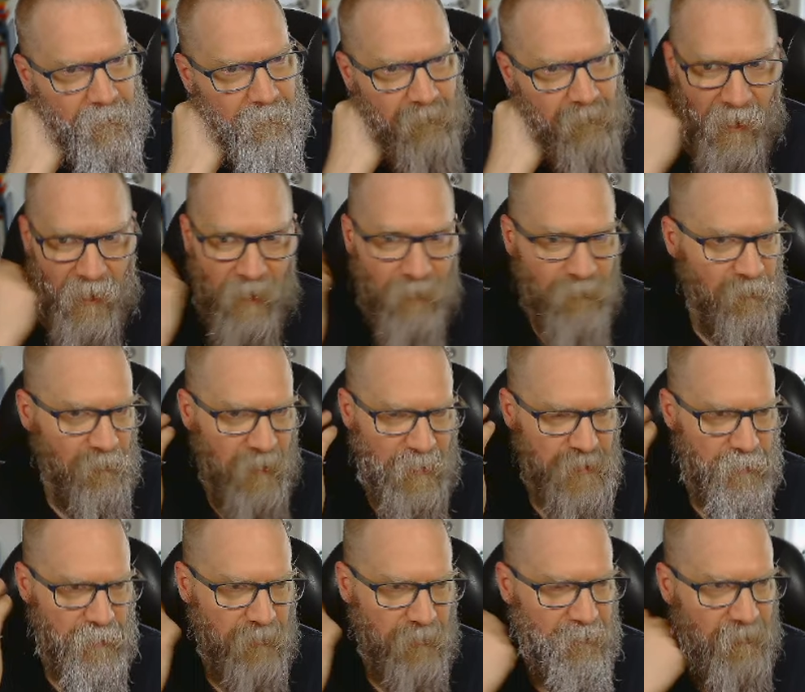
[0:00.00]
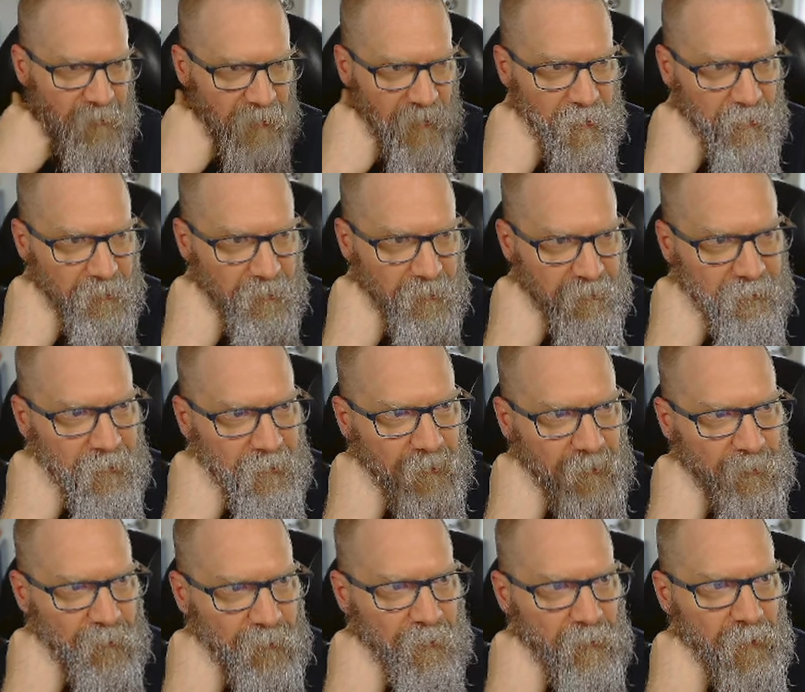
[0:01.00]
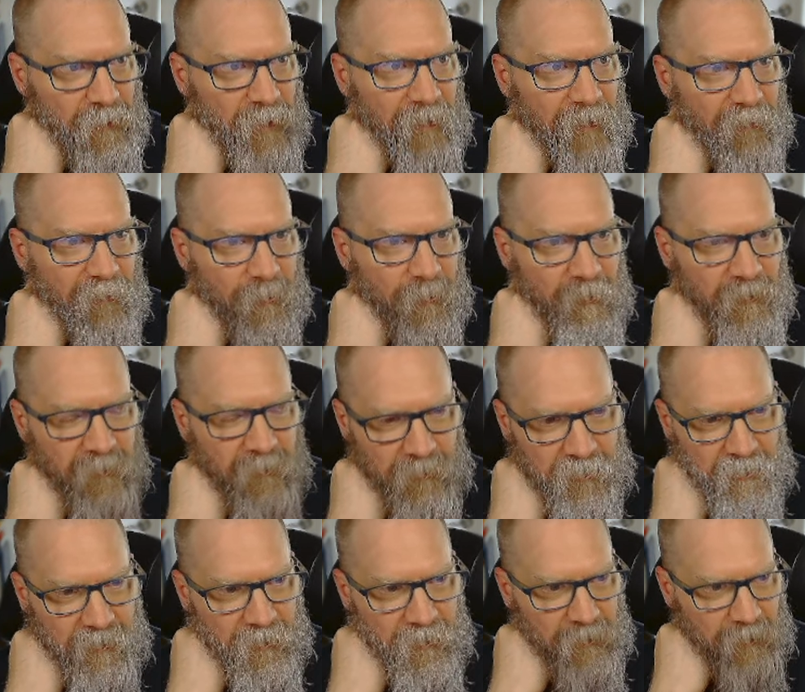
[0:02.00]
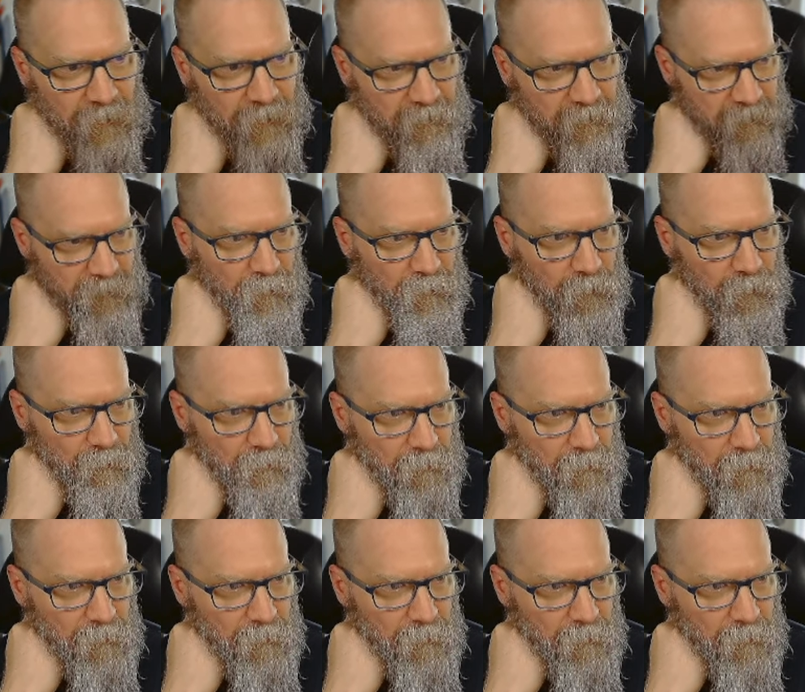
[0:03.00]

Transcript: CloudFormation or something else, there's a lot of opportunity here to